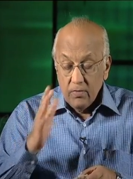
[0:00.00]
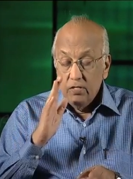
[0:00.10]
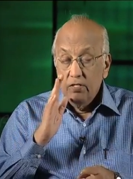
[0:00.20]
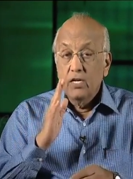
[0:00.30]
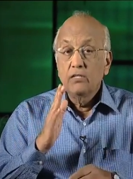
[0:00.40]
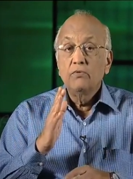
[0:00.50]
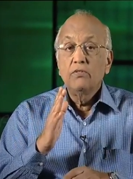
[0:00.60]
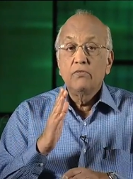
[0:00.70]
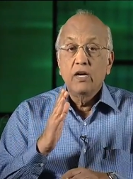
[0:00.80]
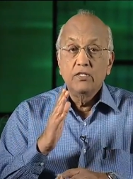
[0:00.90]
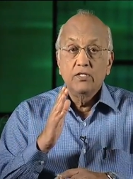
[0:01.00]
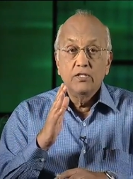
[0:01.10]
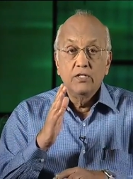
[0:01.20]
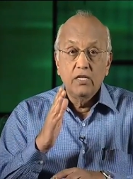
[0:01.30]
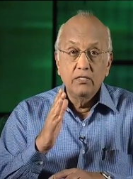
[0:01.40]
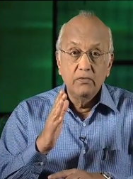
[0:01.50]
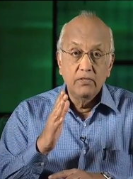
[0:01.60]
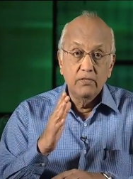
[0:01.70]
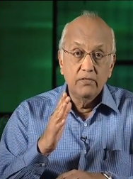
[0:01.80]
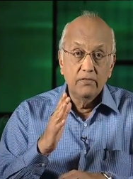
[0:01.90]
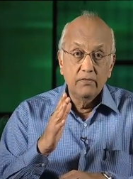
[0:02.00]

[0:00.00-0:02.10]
but judge with righteous judgment.